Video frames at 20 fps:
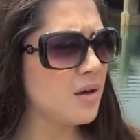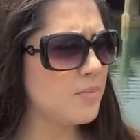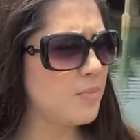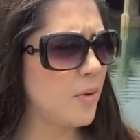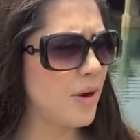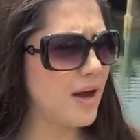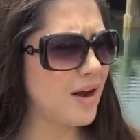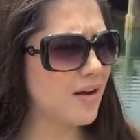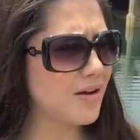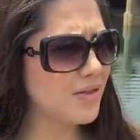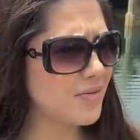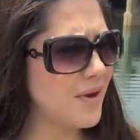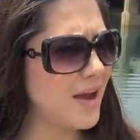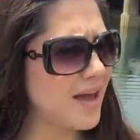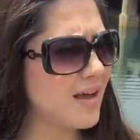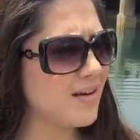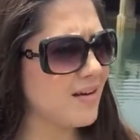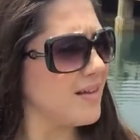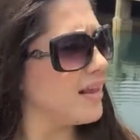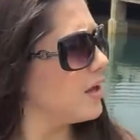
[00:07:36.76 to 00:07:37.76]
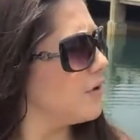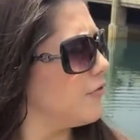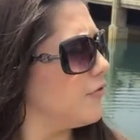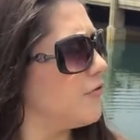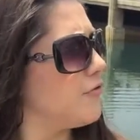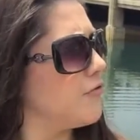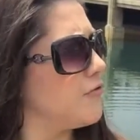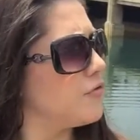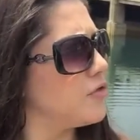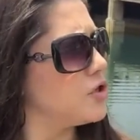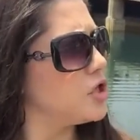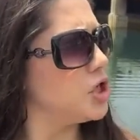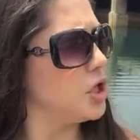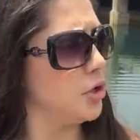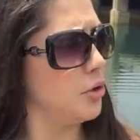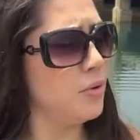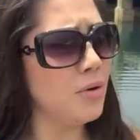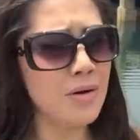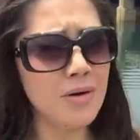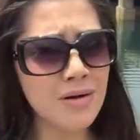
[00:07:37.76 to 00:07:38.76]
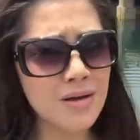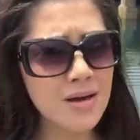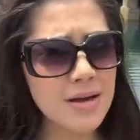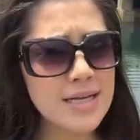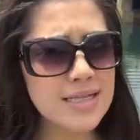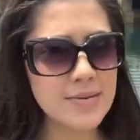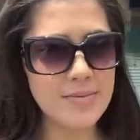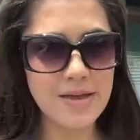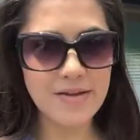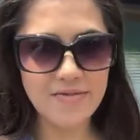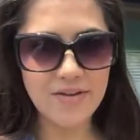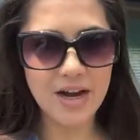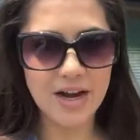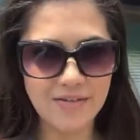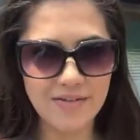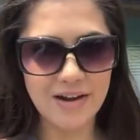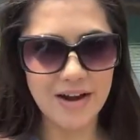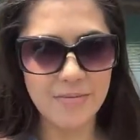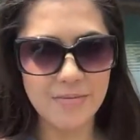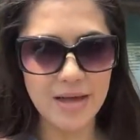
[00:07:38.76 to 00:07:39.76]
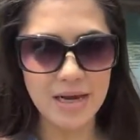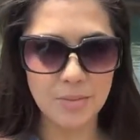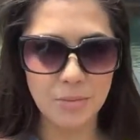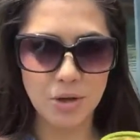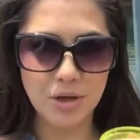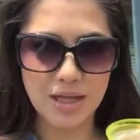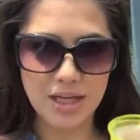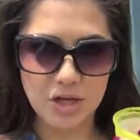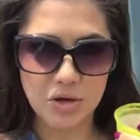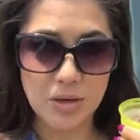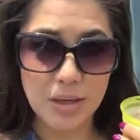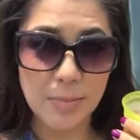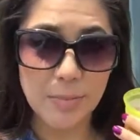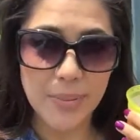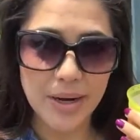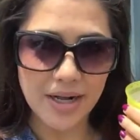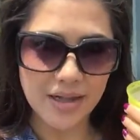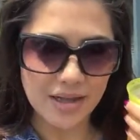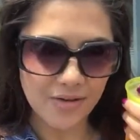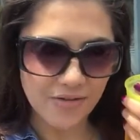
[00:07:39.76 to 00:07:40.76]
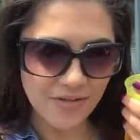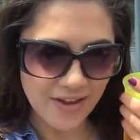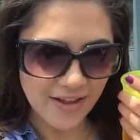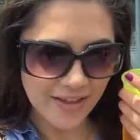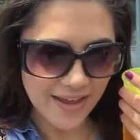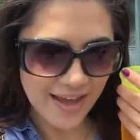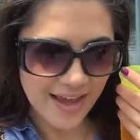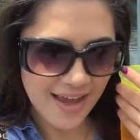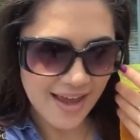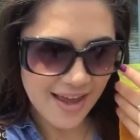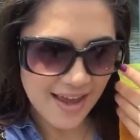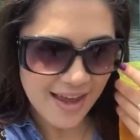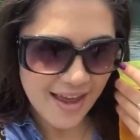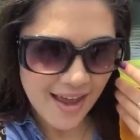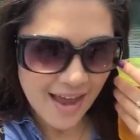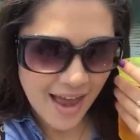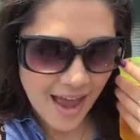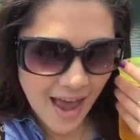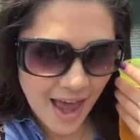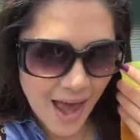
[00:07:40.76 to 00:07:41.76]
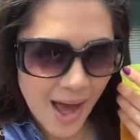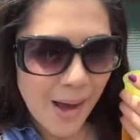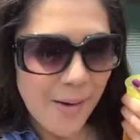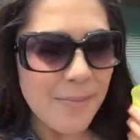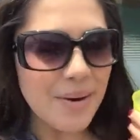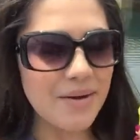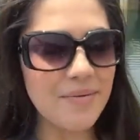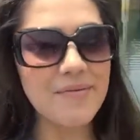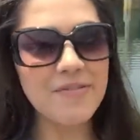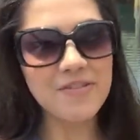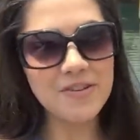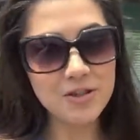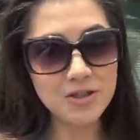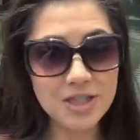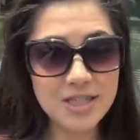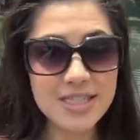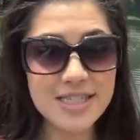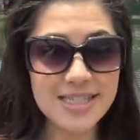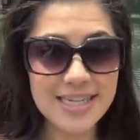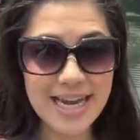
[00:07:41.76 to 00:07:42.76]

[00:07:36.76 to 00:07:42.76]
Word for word: point earthquake or like a two, something very, very minimal, like you can barely feel it. But if you just